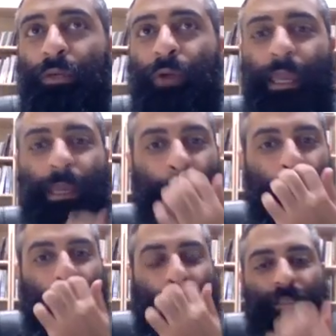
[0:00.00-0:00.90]
right?
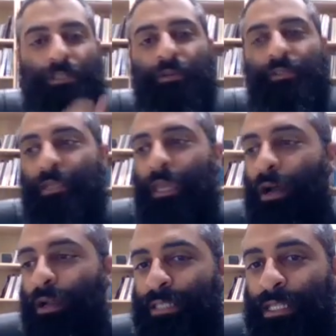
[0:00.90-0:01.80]
And so Saint
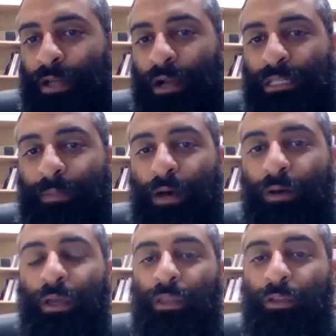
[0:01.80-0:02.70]
Augustine talks about
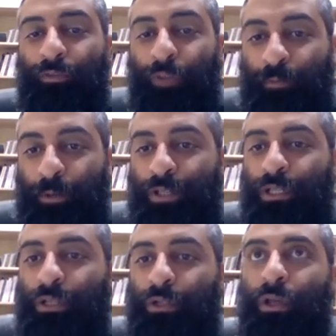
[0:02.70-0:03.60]
the first
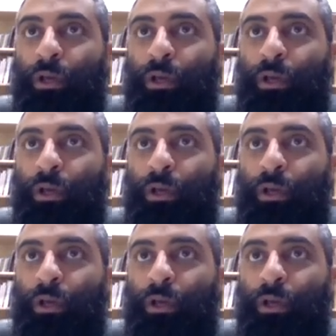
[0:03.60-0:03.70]
person